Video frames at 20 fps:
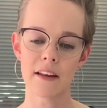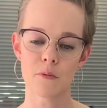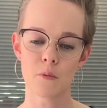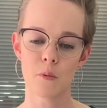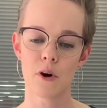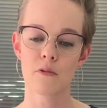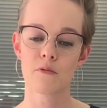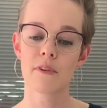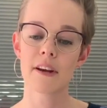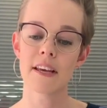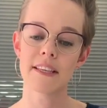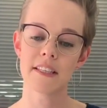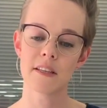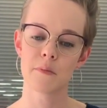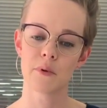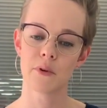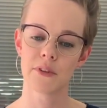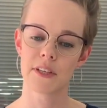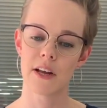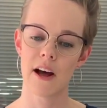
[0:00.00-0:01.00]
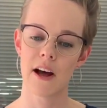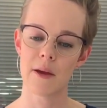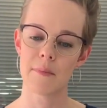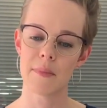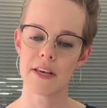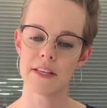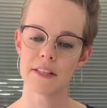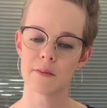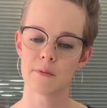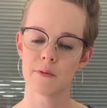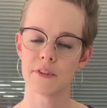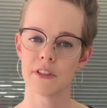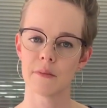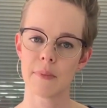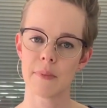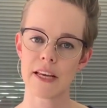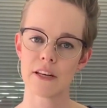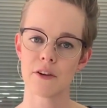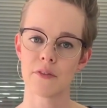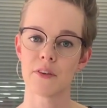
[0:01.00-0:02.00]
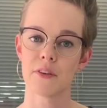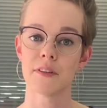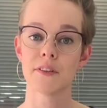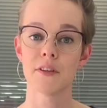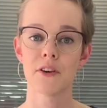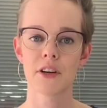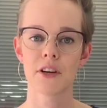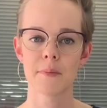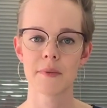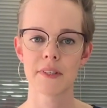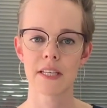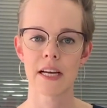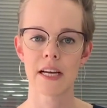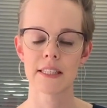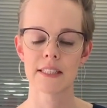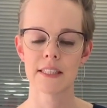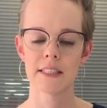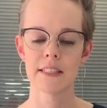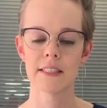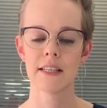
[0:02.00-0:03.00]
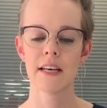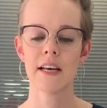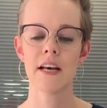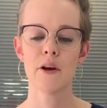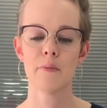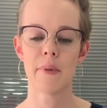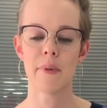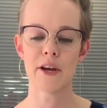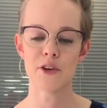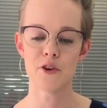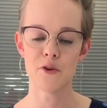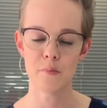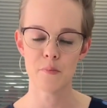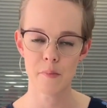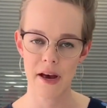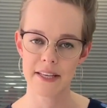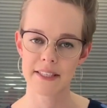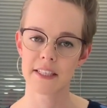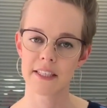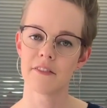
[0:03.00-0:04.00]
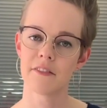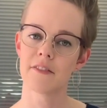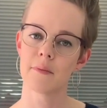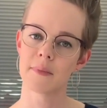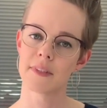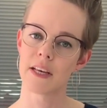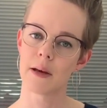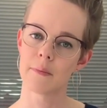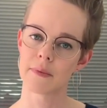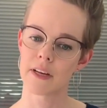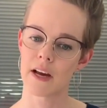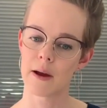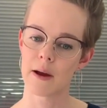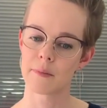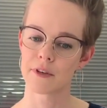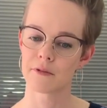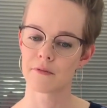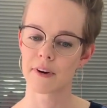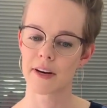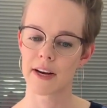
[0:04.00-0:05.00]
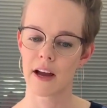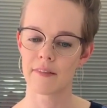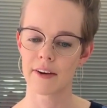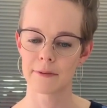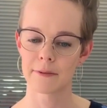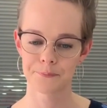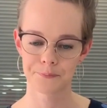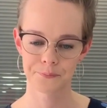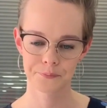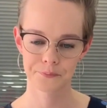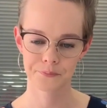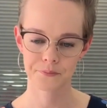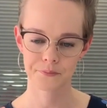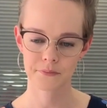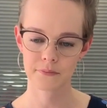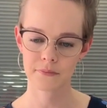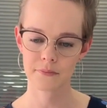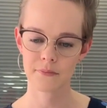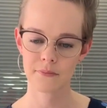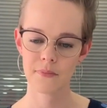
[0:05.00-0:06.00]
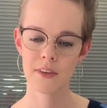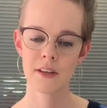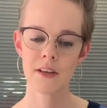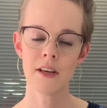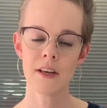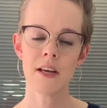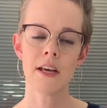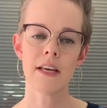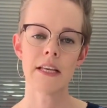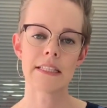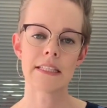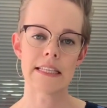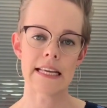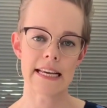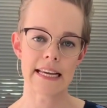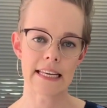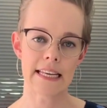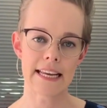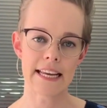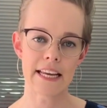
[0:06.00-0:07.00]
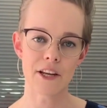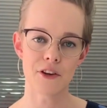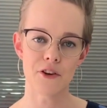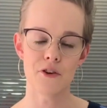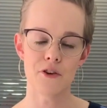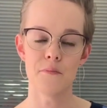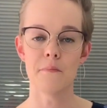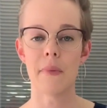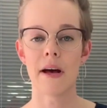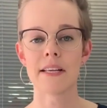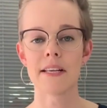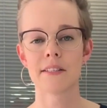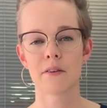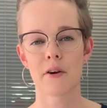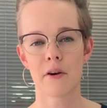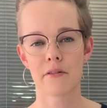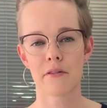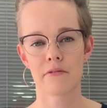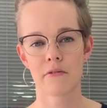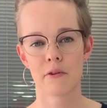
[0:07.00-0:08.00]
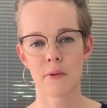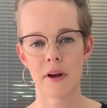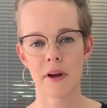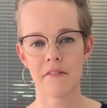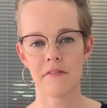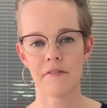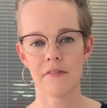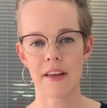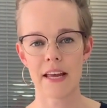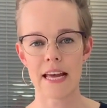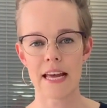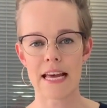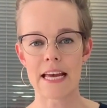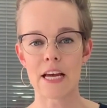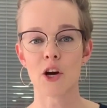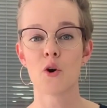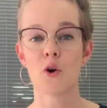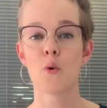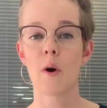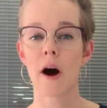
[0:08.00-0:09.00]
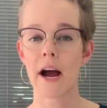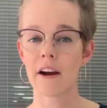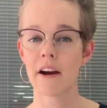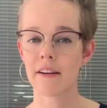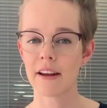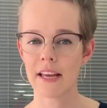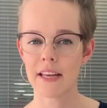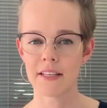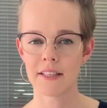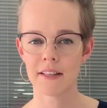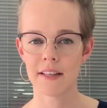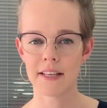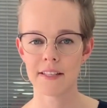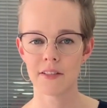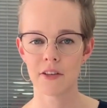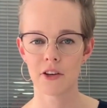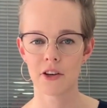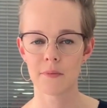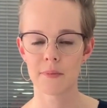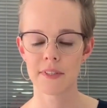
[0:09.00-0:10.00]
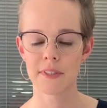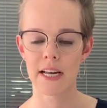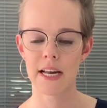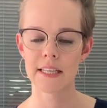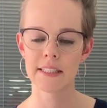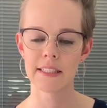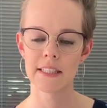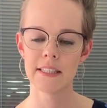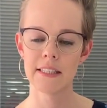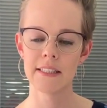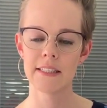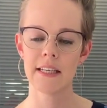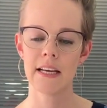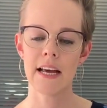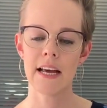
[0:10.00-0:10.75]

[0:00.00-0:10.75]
what reasonable time is will depend on the circumstances, but you must give them some time to recover. Secondly, you must go through a fair inquiry into their circumstances,